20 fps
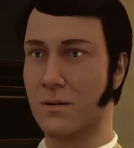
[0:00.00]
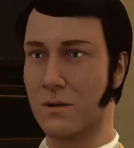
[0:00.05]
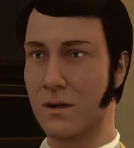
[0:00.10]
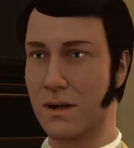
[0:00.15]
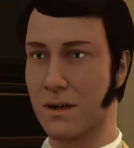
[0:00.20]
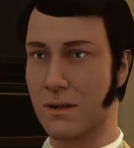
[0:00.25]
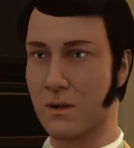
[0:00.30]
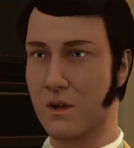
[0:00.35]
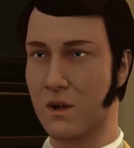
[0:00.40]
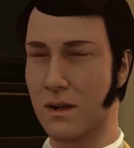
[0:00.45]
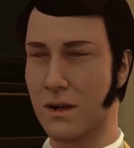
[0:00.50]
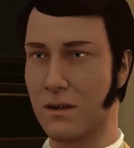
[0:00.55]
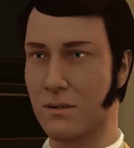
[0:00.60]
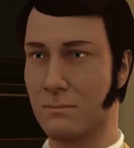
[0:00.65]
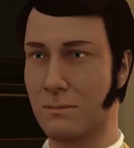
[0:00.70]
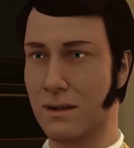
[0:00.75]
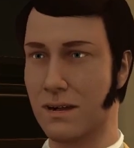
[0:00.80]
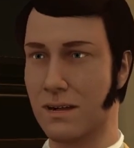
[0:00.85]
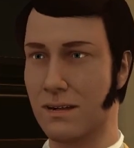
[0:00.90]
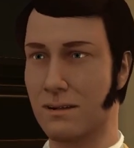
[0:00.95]
One day one of the
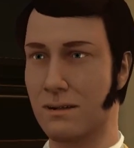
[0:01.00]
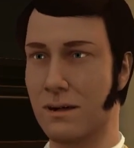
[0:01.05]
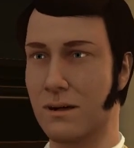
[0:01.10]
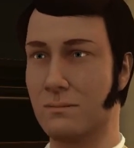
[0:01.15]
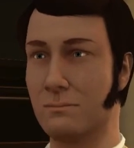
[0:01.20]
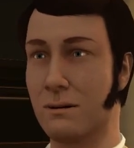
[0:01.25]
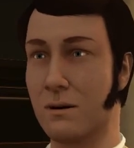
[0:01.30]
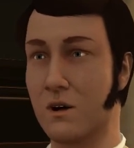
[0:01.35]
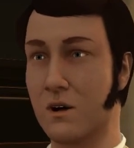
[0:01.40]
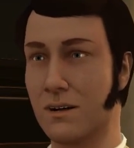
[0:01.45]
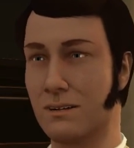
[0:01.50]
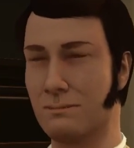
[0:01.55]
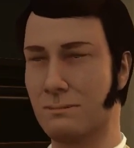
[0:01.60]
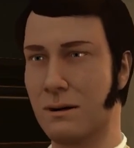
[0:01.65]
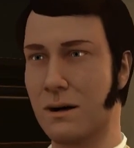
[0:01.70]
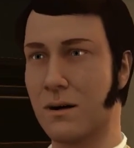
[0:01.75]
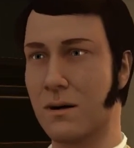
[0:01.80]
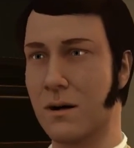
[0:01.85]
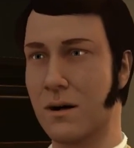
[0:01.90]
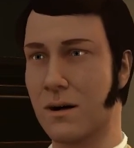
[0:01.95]
boys came to our
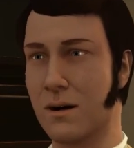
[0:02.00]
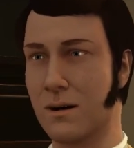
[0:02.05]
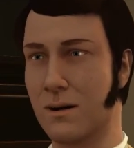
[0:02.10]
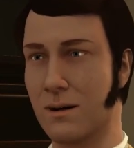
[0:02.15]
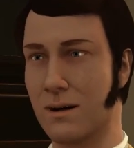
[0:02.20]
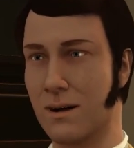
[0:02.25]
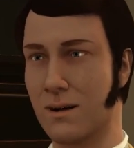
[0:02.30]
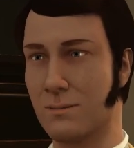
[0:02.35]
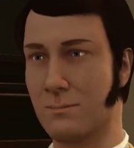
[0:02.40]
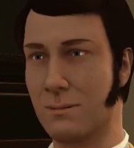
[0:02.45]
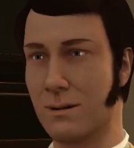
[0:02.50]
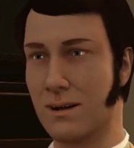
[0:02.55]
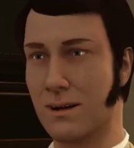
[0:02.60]
meeting dressed up